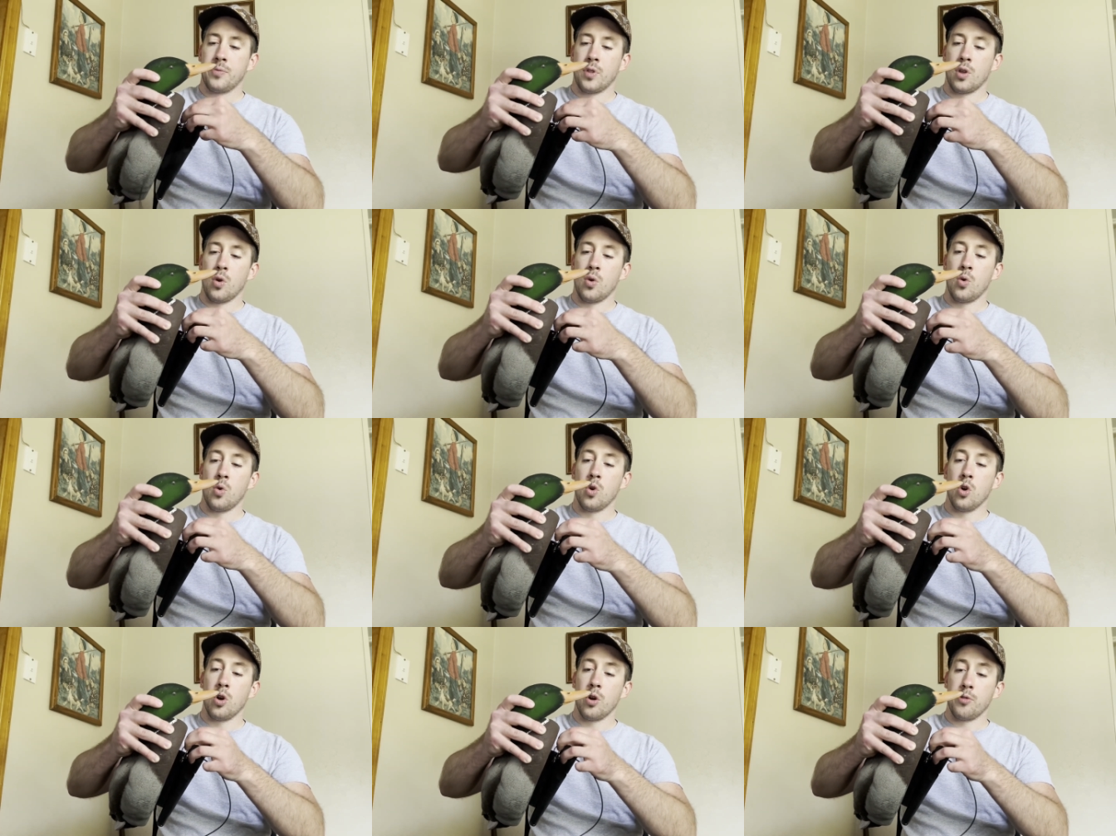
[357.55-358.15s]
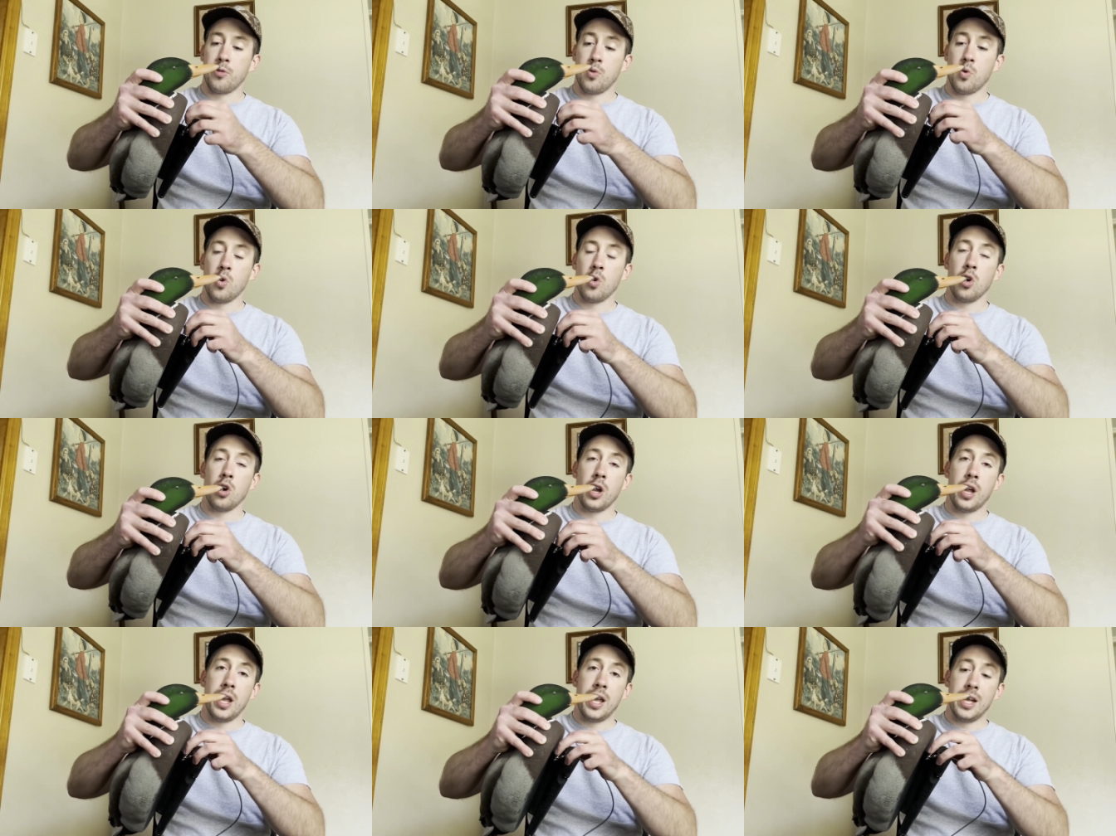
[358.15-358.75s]
or
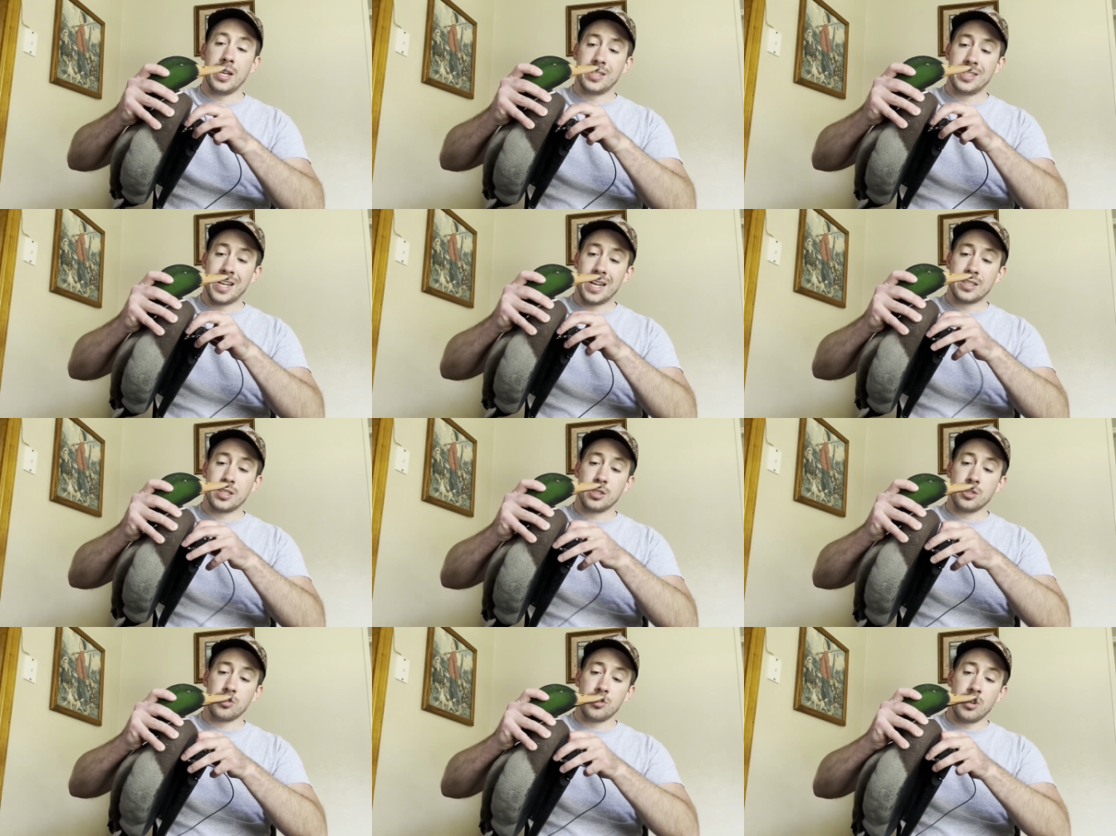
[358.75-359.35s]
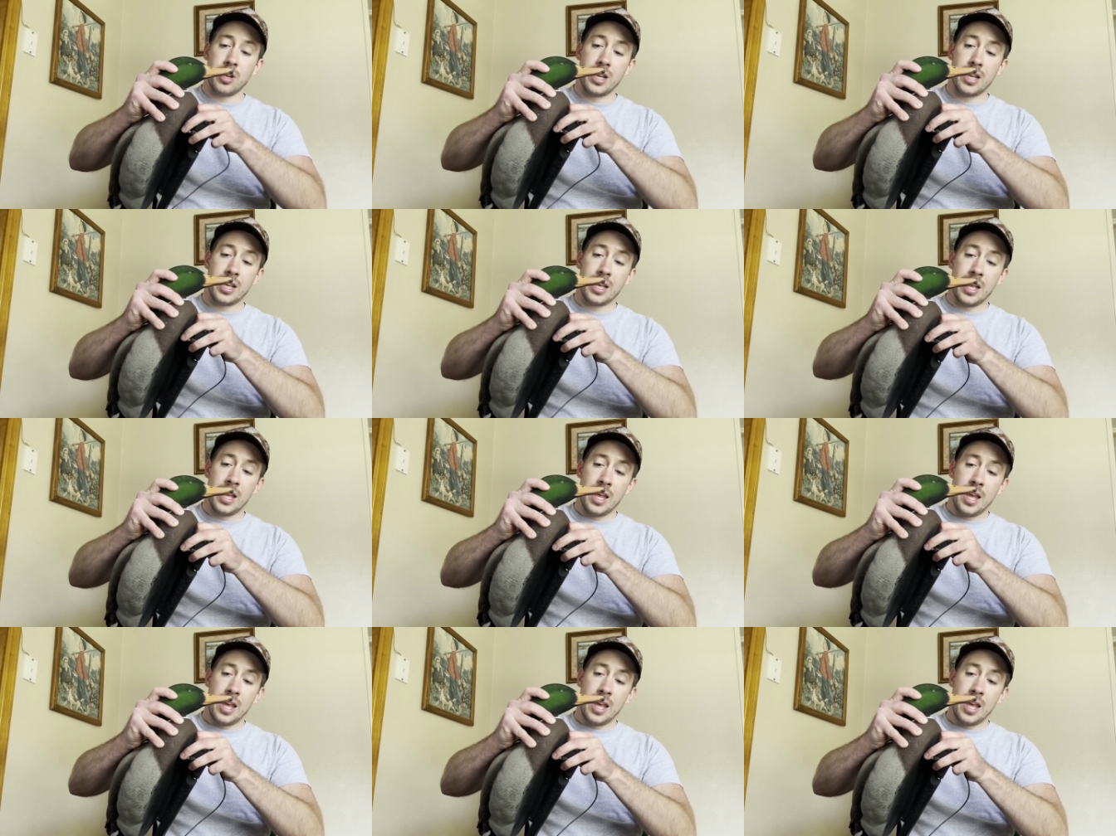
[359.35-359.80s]
for a Texas rig,